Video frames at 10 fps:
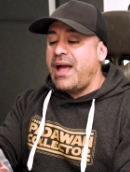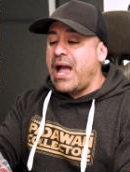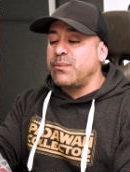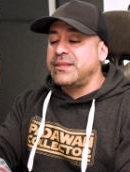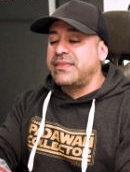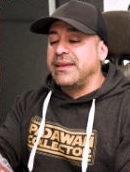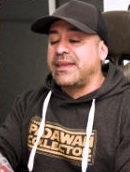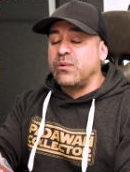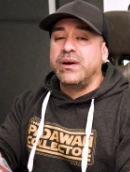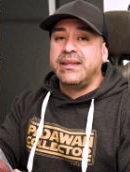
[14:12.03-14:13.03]
I would
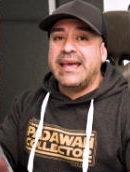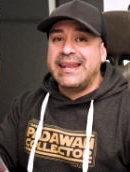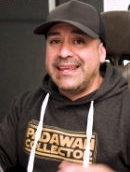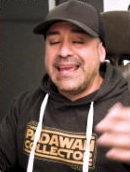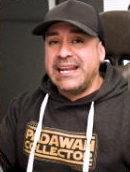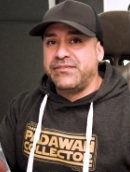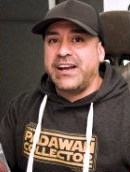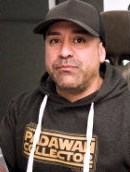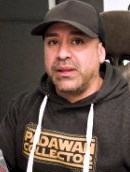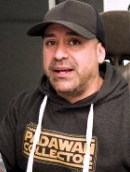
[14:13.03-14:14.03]
think it would get an
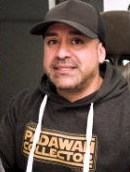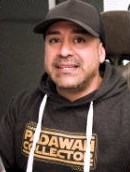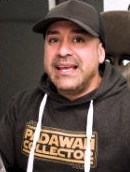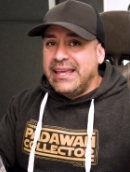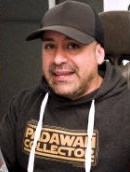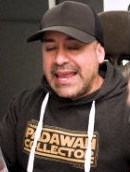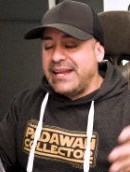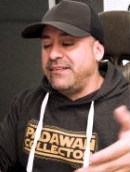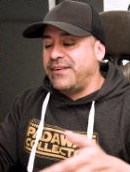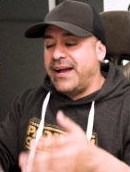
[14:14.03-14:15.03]
85 plus, an
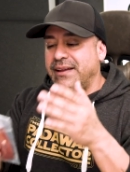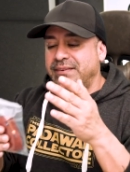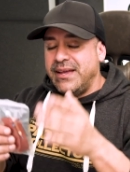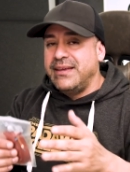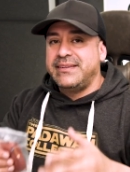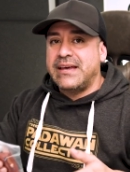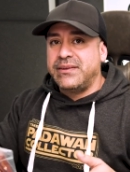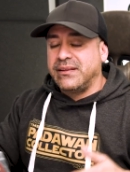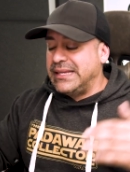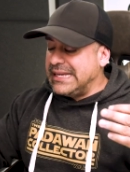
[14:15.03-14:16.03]
85.
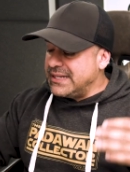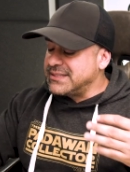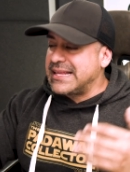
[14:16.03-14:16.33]
Definitely, it is